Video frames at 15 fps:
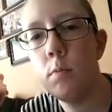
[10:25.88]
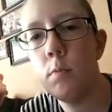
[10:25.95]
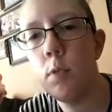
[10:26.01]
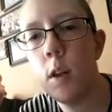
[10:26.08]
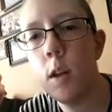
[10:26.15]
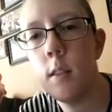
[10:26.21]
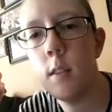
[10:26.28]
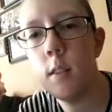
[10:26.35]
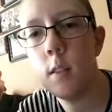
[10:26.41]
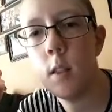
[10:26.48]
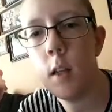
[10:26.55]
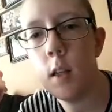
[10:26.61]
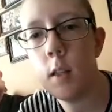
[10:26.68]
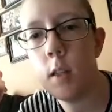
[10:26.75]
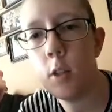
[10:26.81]
friends
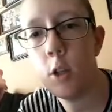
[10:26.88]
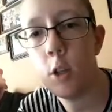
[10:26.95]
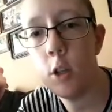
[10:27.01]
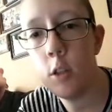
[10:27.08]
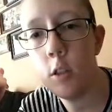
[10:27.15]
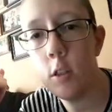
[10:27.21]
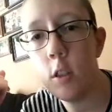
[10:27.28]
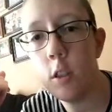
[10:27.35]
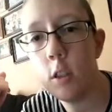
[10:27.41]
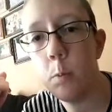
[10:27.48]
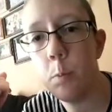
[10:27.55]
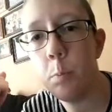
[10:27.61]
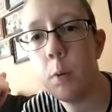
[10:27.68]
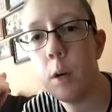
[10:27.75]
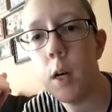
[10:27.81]
at the church,
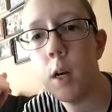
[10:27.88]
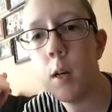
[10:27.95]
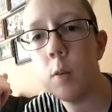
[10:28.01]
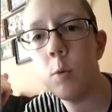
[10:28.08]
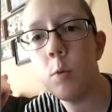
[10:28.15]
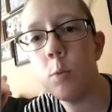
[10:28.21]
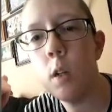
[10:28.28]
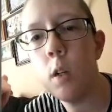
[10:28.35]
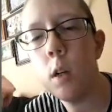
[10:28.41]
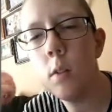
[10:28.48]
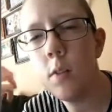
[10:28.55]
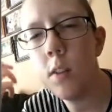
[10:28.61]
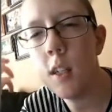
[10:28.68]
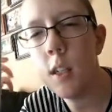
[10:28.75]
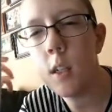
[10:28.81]
but we
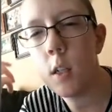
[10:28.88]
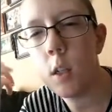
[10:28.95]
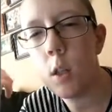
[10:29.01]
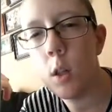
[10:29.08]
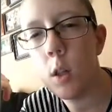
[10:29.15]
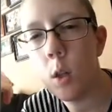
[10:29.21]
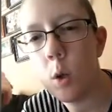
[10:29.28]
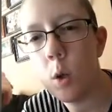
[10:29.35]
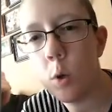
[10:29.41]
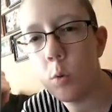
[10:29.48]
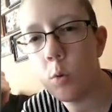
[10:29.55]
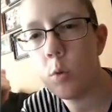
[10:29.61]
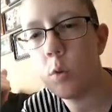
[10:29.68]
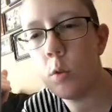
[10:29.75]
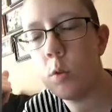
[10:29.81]
aren't very
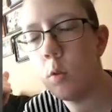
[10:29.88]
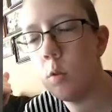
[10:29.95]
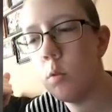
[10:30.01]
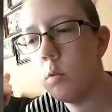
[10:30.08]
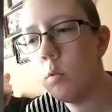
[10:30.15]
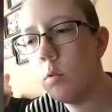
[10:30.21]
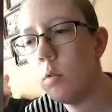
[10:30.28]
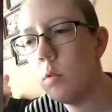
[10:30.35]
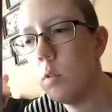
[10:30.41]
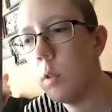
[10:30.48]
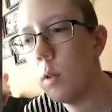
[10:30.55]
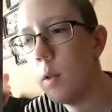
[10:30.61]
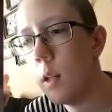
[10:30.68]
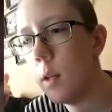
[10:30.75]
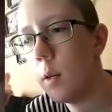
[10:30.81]
close
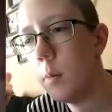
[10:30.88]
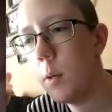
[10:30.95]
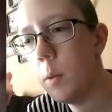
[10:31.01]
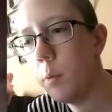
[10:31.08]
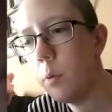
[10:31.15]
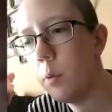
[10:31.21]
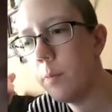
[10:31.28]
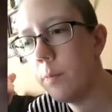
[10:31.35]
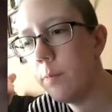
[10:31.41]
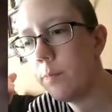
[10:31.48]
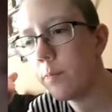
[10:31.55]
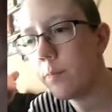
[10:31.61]
to a lot of people.